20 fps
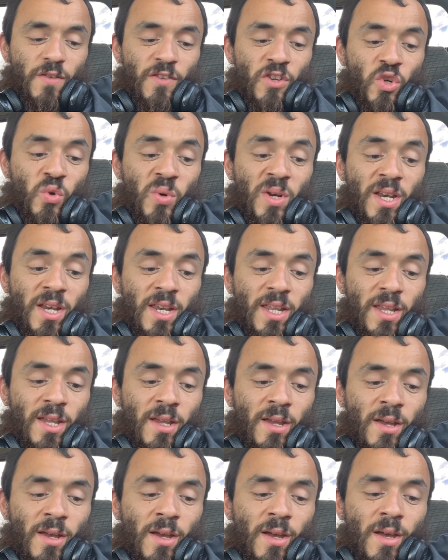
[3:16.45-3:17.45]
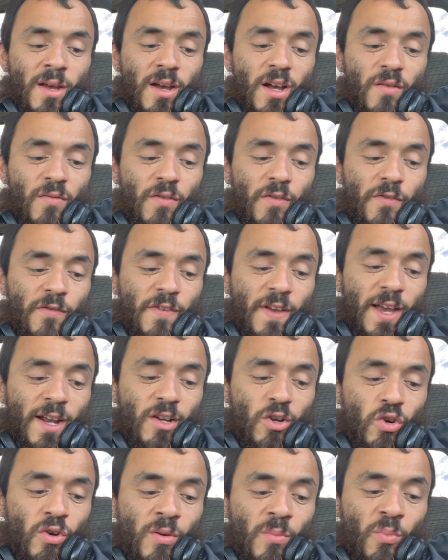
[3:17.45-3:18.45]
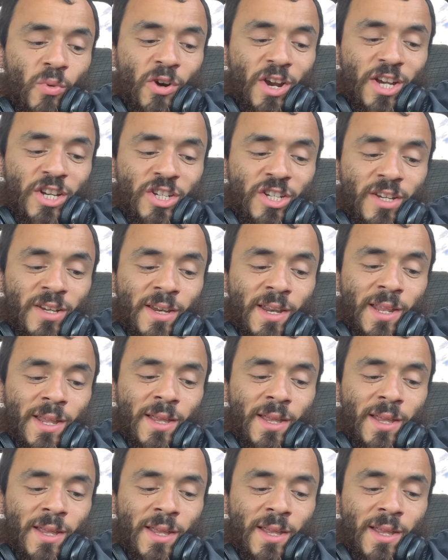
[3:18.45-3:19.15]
unity of effect or impression,